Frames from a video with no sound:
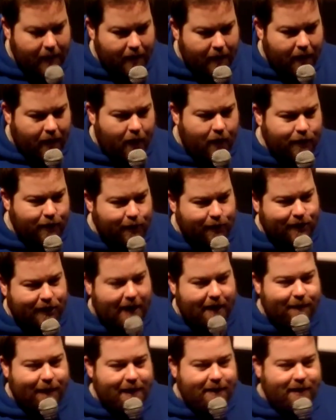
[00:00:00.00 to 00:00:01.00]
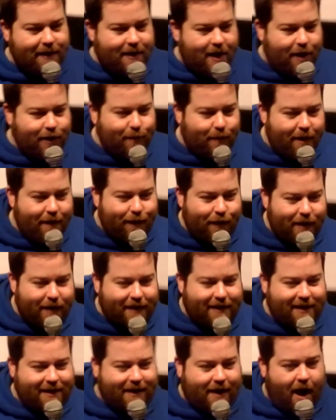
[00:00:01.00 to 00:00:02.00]
Oh, you sent a Valentine's card to one of your
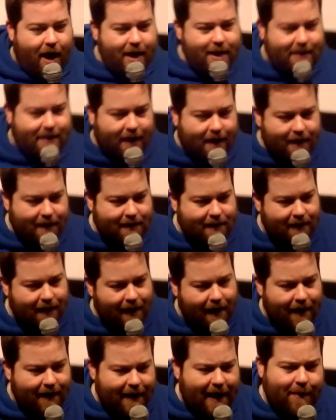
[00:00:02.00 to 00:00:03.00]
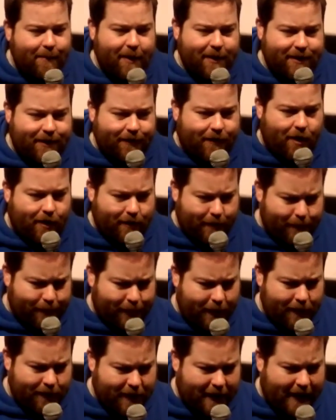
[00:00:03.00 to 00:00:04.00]
other disguises? That must have got
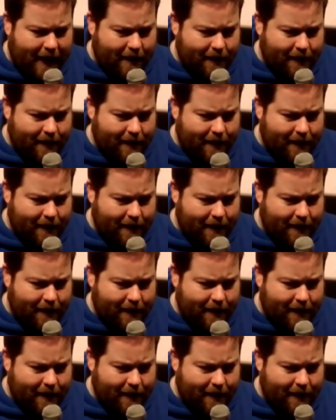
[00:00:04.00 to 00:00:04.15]
confusing.